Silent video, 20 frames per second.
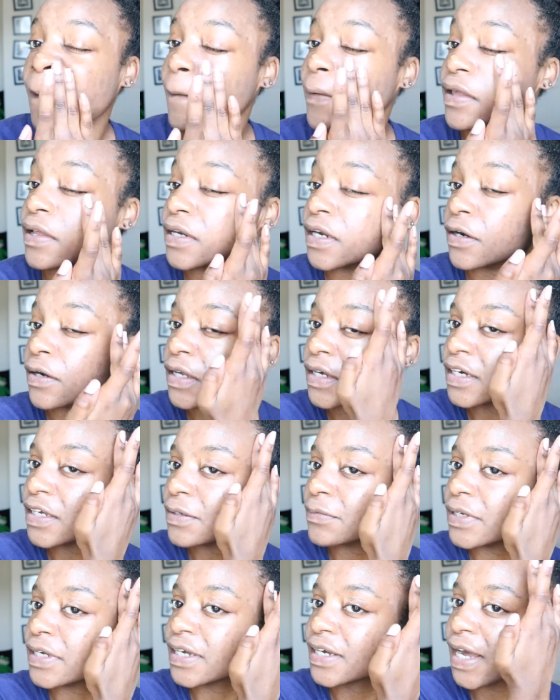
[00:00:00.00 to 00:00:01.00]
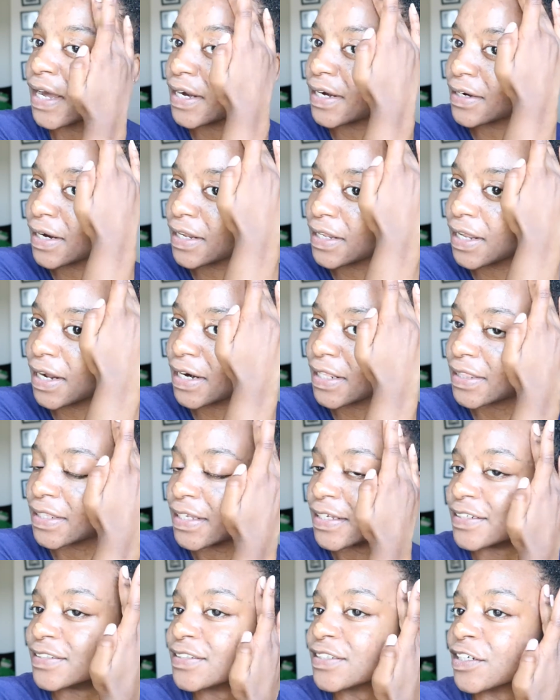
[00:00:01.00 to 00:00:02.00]
you know, a lot of
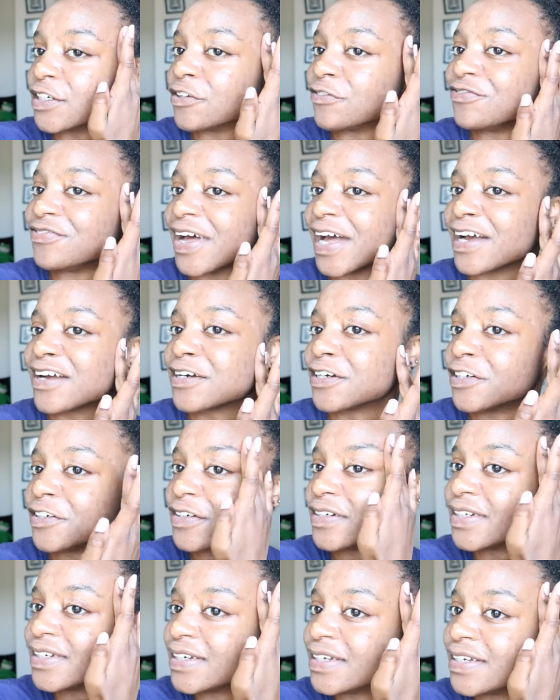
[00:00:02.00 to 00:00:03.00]
things could have factored